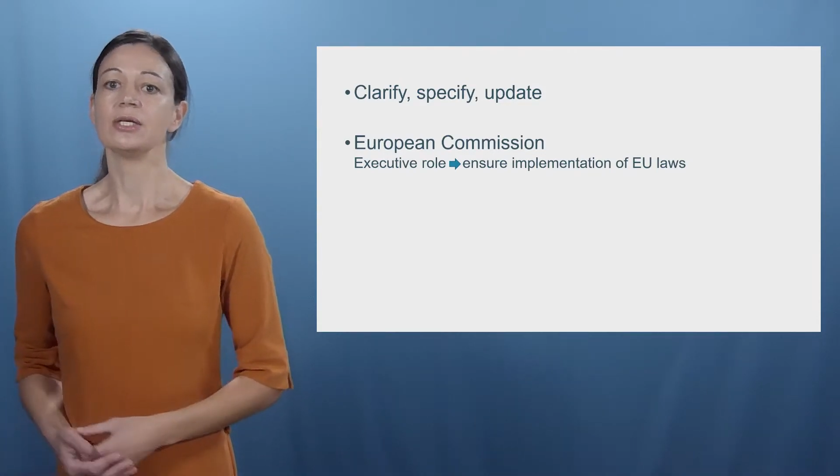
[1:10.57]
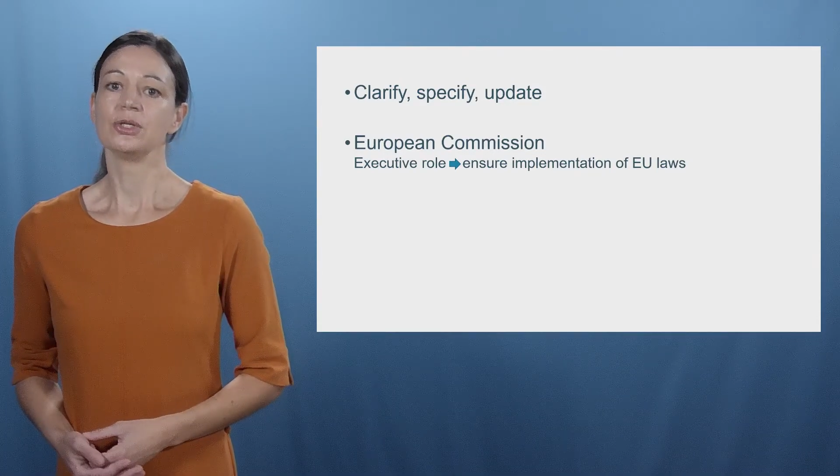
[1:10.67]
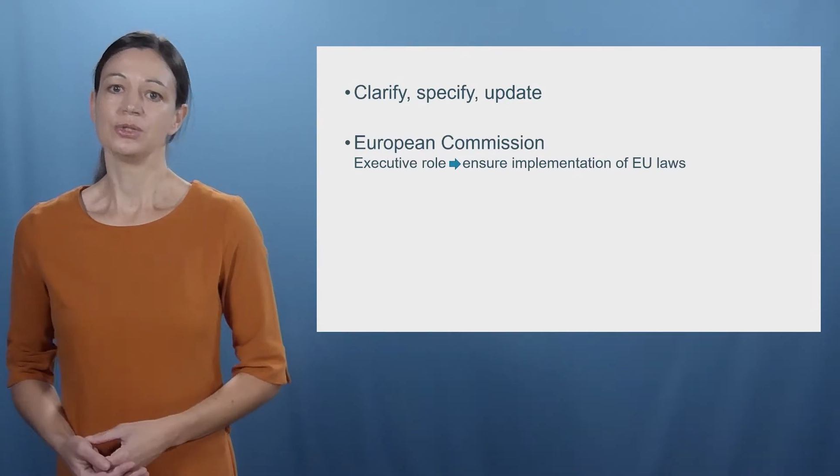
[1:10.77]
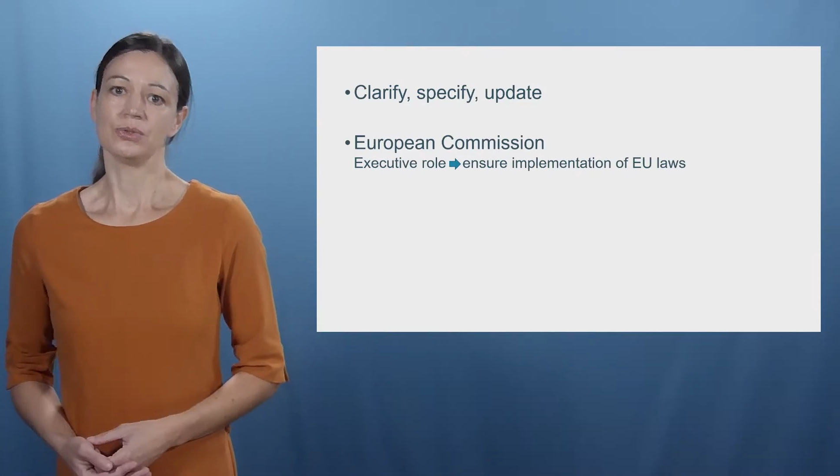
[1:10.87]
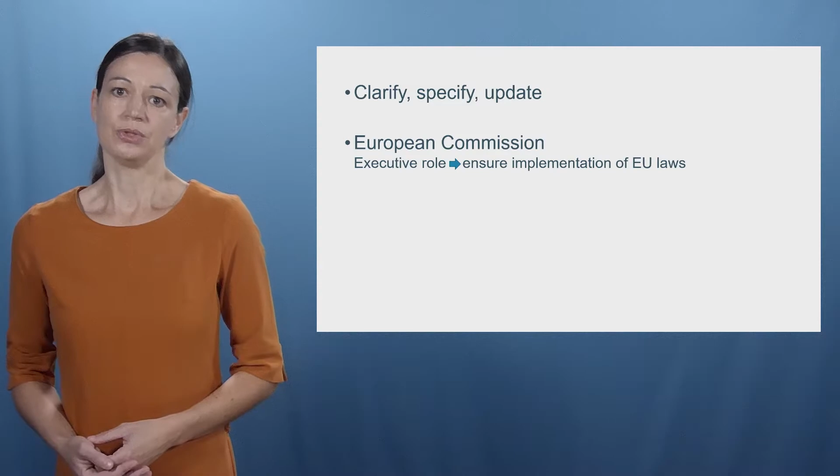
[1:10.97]

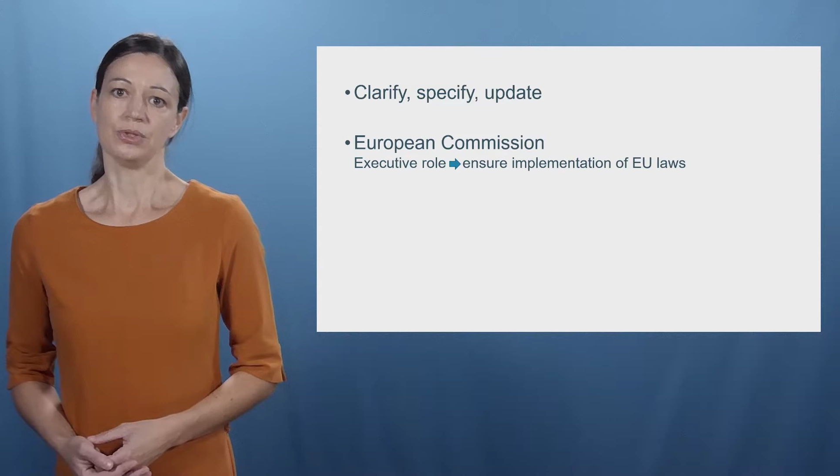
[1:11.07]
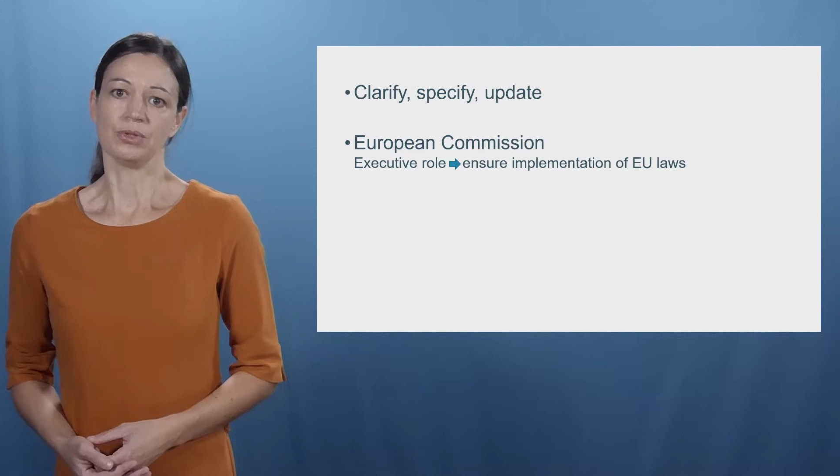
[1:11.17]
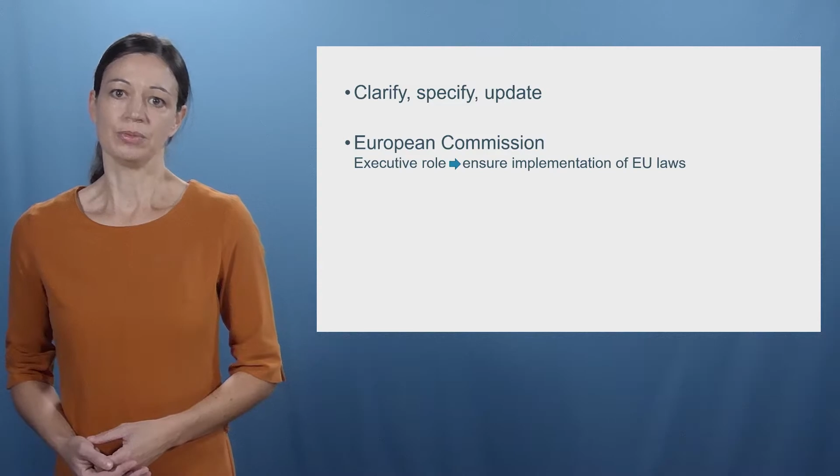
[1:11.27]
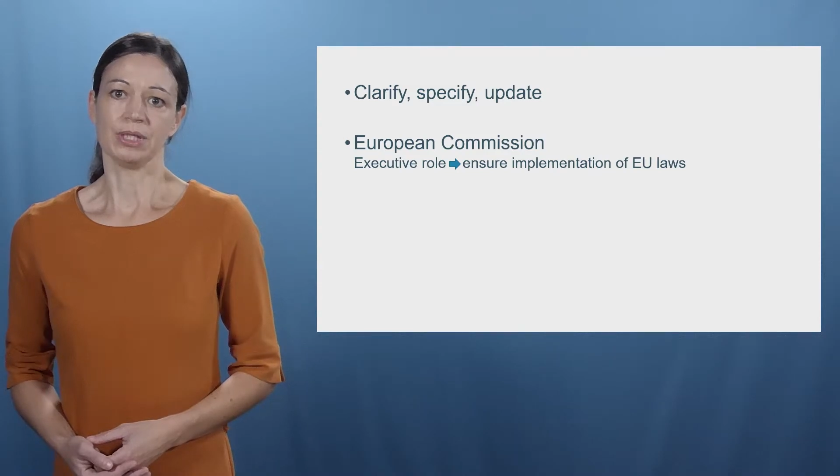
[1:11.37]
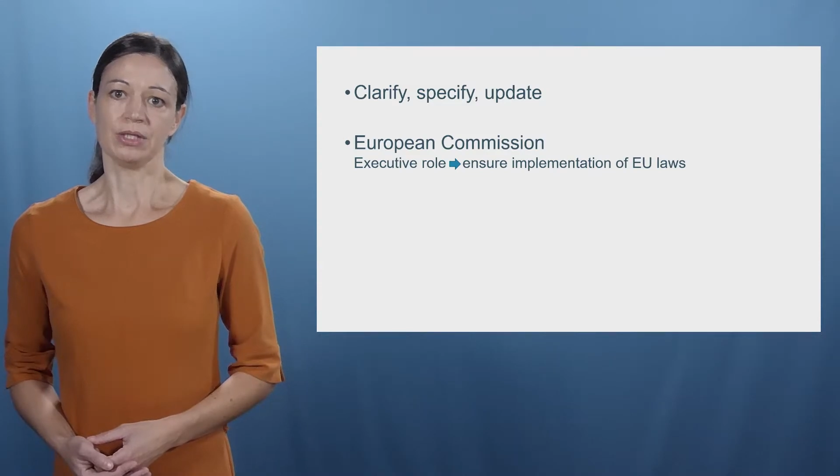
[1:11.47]
to the
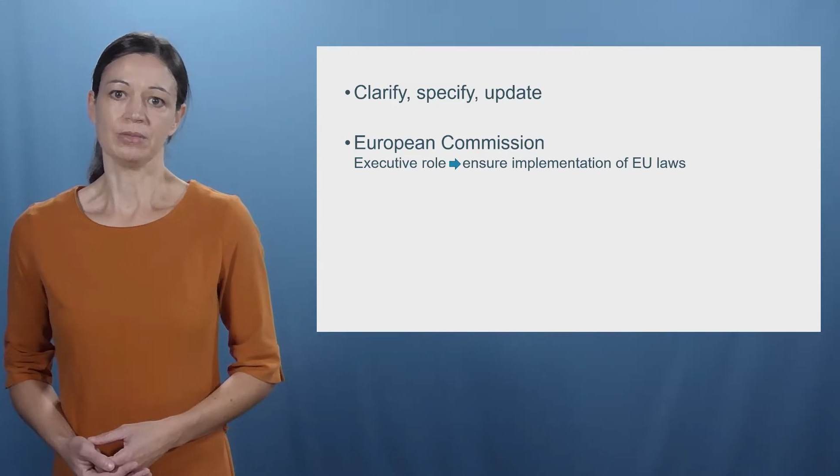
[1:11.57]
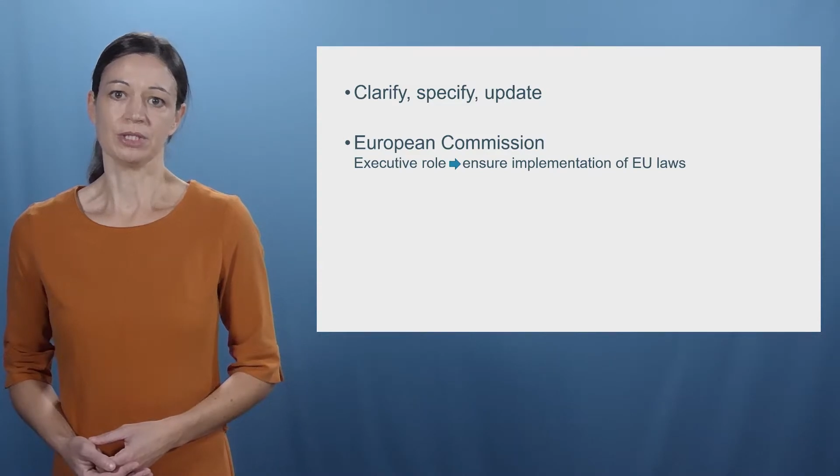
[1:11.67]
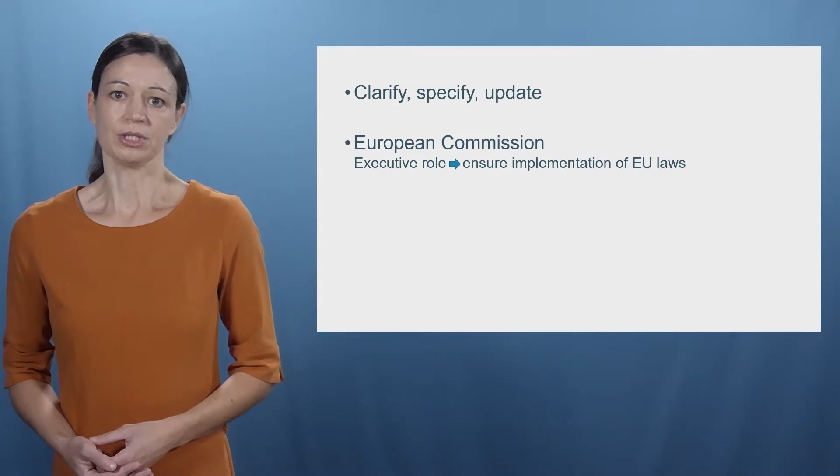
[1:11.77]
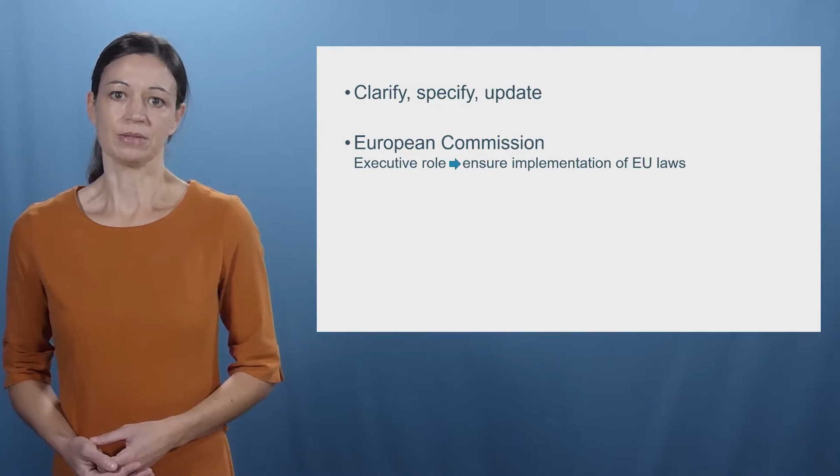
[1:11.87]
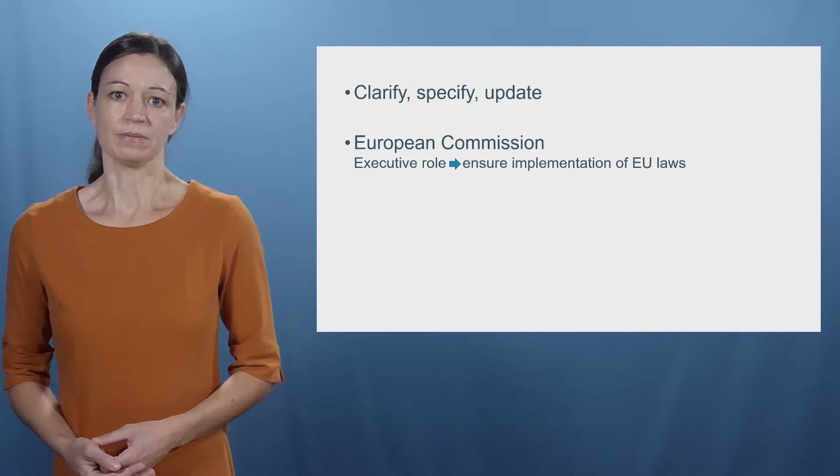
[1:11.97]
European Commission.